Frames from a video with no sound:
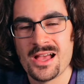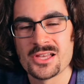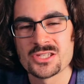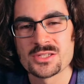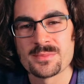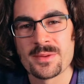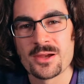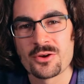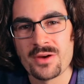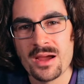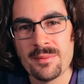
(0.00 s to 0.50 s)

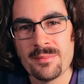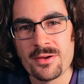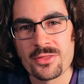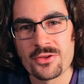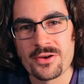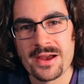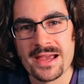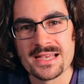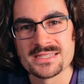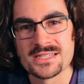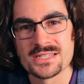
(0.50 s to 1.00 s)
So my grandmother
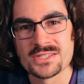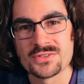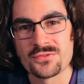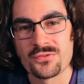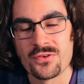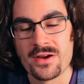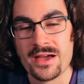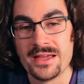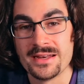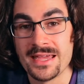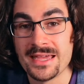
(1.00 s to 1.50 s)
has this
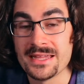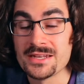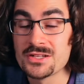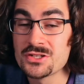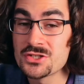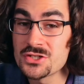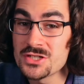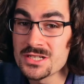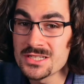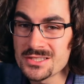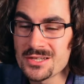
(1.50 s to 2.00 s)
friend, and
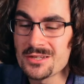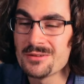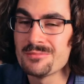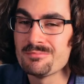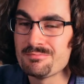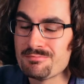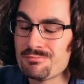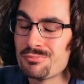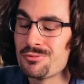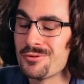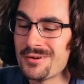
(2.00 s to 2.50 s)
she's
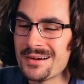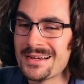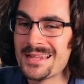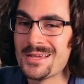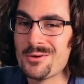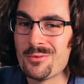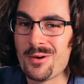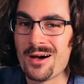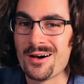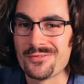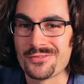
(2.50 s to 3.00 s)
done pretty
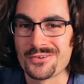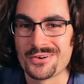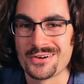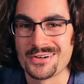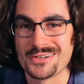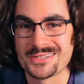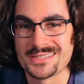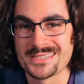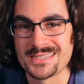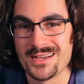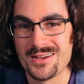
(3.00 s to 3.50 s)
well for
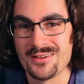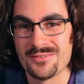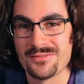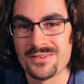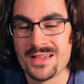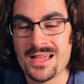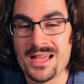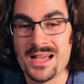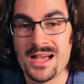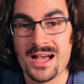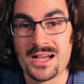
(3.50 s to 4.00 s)
herself.
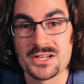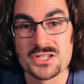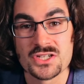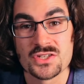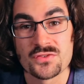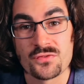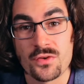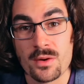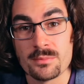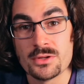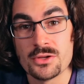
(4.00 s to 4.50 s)
She's
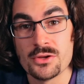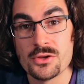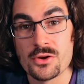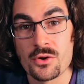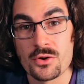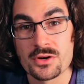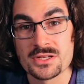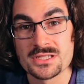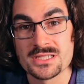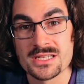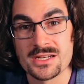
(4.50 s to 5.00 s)
from New
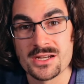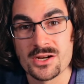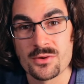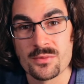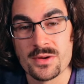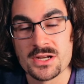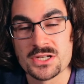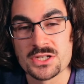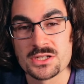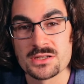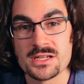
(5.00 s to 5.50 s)
York City
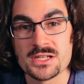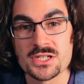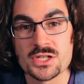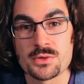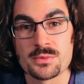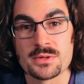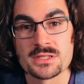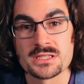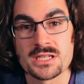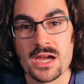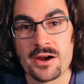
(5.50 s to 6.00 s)
originally. She
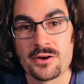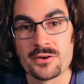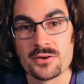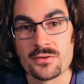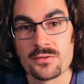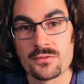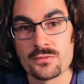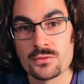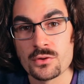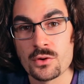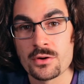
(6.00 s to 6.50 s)
retired to
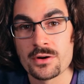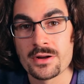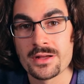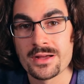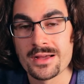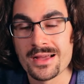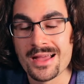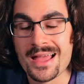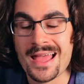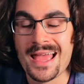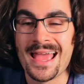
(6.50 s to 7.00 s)

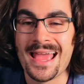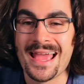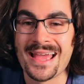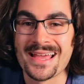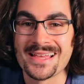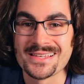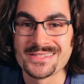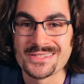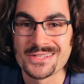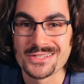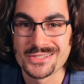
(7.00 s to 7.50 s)
Florida,
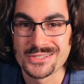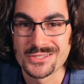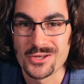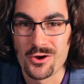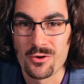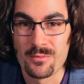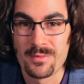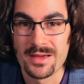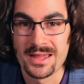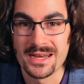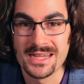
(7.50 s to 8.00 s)
as
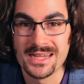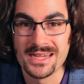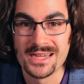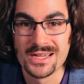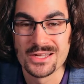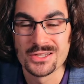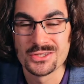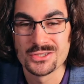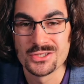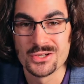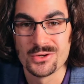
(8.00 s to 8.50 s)
so many
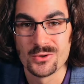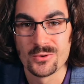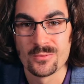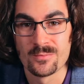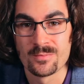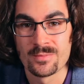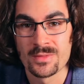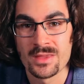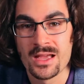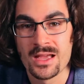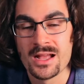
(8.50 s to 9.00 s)
do.
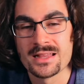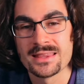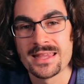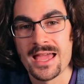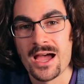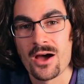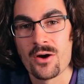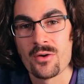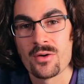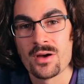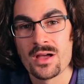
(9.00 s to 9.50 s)

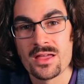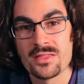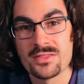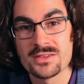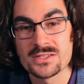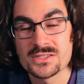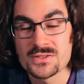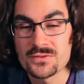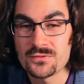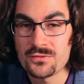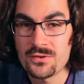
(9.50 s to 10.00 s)
Now,
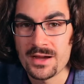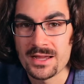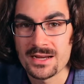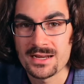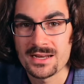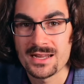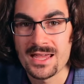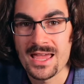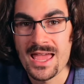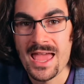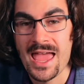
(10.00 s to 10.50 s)
this
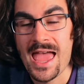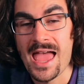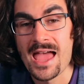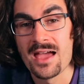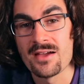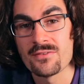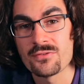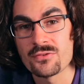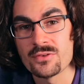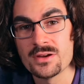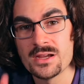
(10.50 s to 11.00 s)
friend,
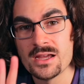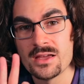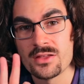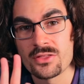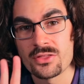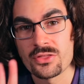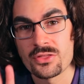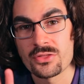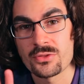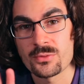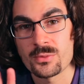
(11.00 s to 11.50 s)
every
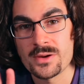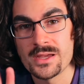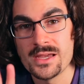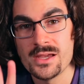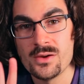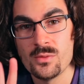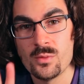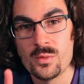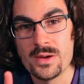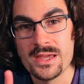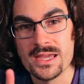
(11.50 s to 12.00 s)

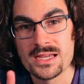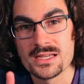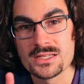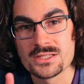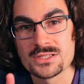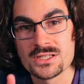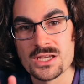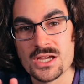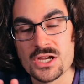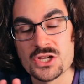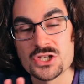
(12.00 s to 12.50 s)
3
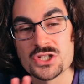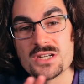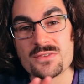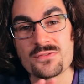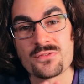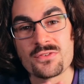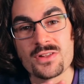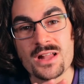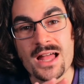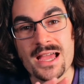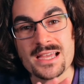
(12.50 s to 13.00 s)
weeks, she
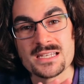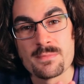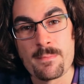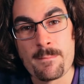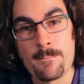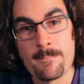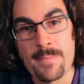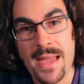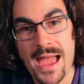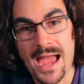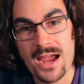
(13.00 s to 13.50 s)
flies
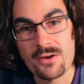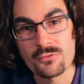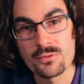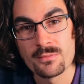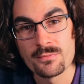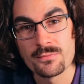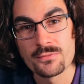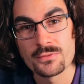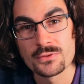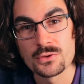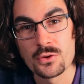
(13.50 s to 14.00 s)
back
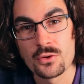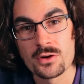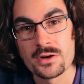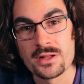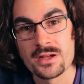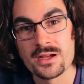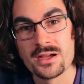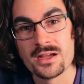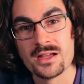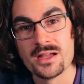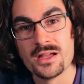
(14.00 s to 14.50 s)
from
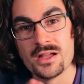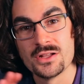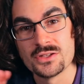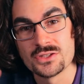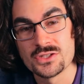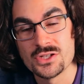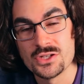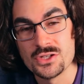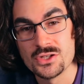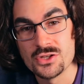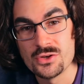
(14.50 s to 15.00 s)
Florida
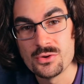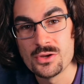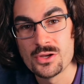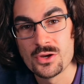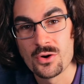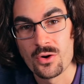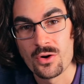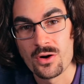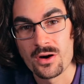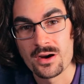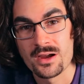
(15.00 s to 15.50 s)
to New
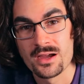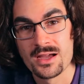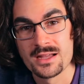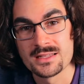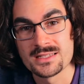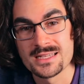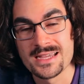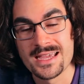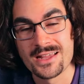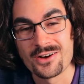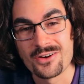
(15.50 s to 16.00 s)
York
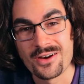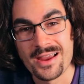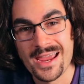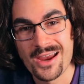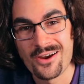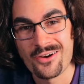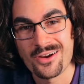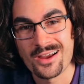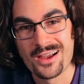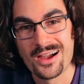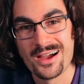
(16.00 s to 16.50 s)
to get her
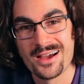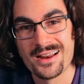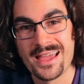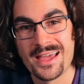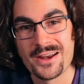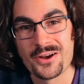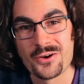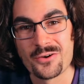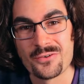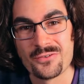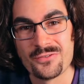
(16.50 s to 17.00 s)
haircut
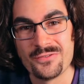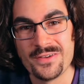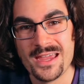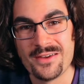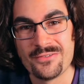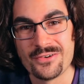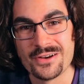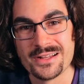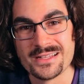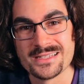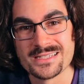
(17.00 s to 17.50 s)
at her
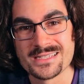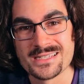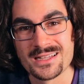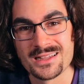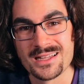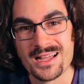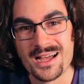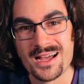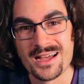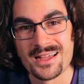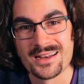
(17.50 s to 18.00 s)
favorite
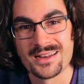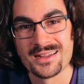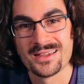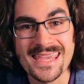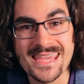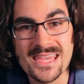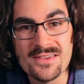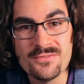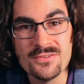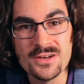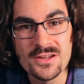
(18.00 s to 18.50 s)
salon.
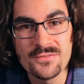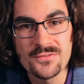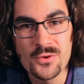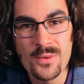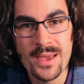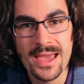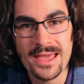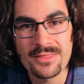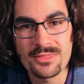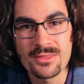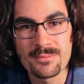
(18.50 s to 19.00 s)
Even if you
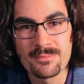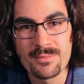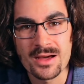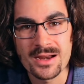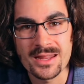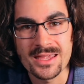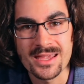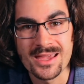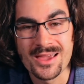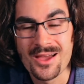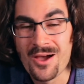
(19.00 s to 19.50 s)
had the
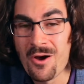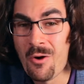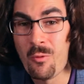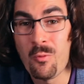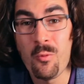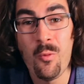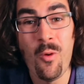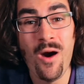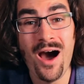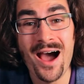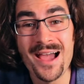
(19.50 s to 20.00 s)
money,
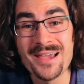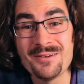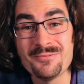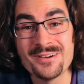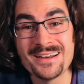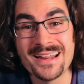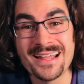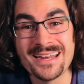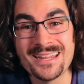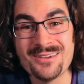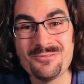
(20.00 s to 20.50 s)
why
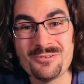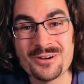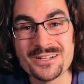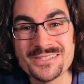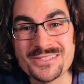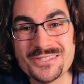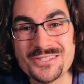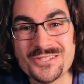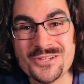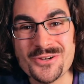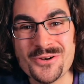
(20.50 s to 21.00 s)
would
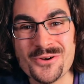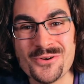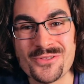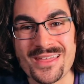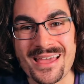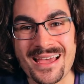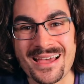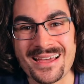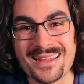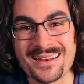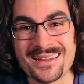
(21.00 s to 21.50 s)
anyone do
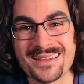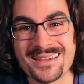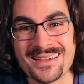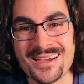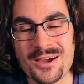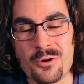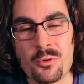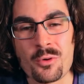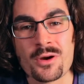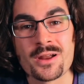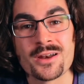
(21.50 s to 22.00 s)
that?
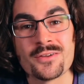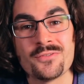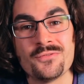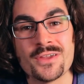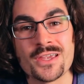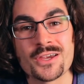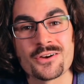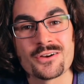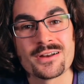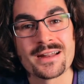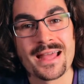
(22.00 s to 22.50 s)
We're gonna
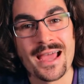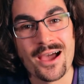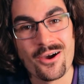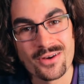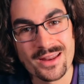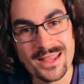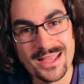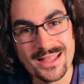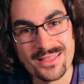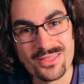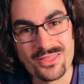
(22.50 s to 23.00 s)
figure it
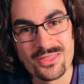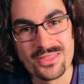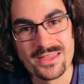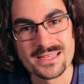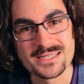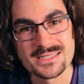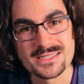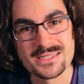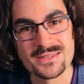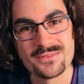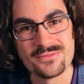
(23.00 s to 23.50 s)
out in this